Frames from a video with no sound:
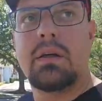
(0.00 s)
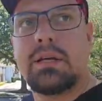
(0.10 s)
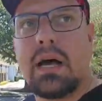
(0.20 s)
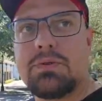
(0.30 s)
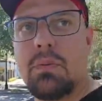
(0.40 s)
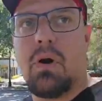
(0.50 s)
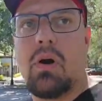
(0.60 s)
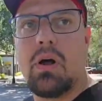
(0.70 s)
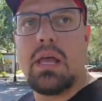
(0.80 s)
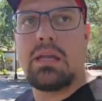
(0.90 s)
Taj
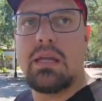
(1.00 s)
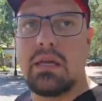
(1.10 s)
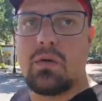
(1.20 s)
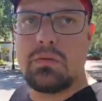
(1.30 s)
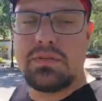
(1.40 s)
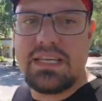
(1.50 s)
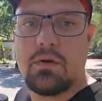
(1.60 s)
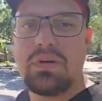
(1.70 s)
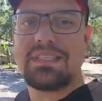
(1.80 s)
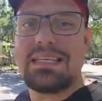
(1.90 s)
Mahal Indian
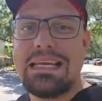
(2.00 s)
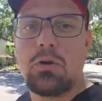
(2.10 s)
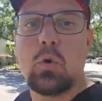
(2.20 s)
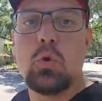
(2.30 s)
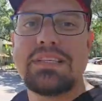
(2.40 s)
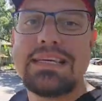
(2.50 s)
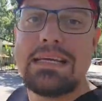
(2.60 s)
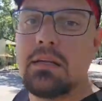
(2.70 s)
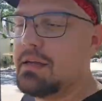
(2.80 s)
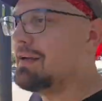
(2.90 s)
cuisine. Cuisine.